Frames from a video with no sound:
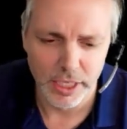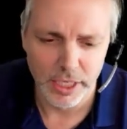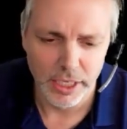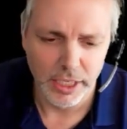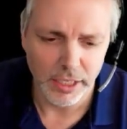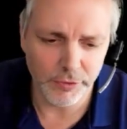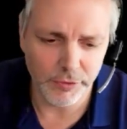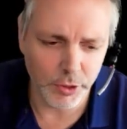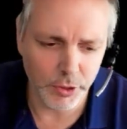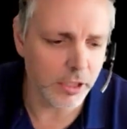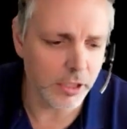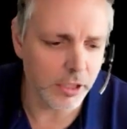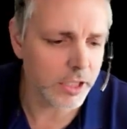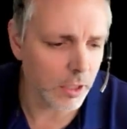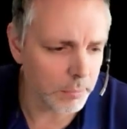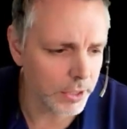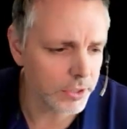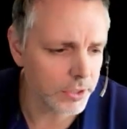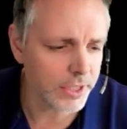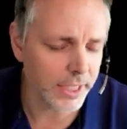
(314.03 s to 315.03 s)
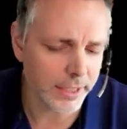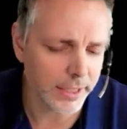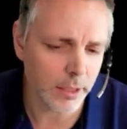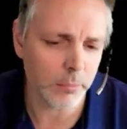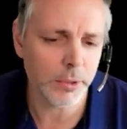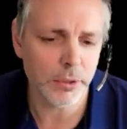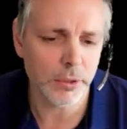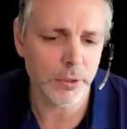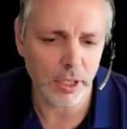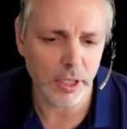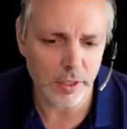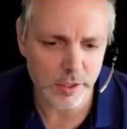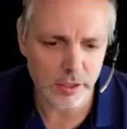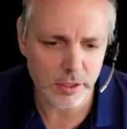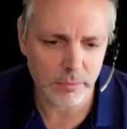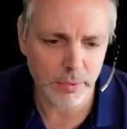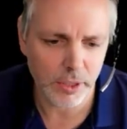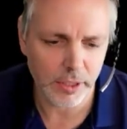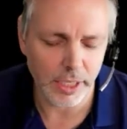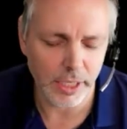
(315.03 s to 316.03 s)
If you're a WTW
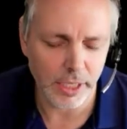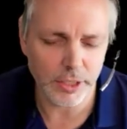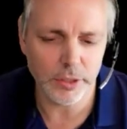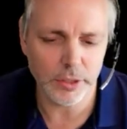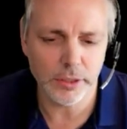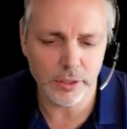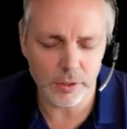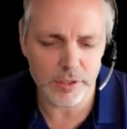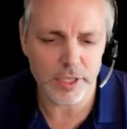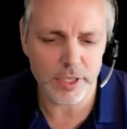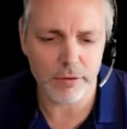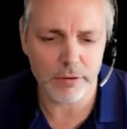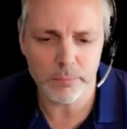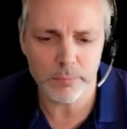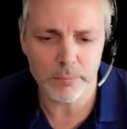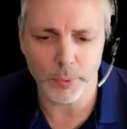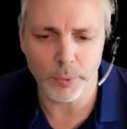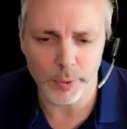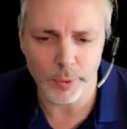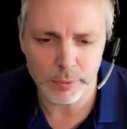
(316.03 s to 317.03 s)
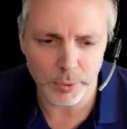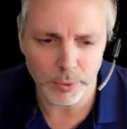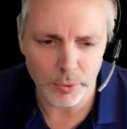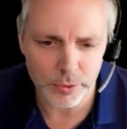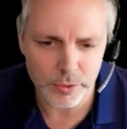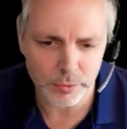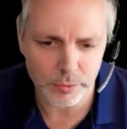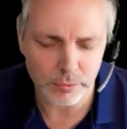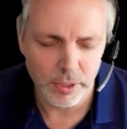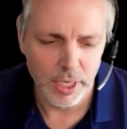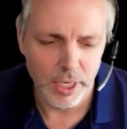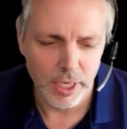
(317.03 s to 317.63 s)
customer and you use their employee portal,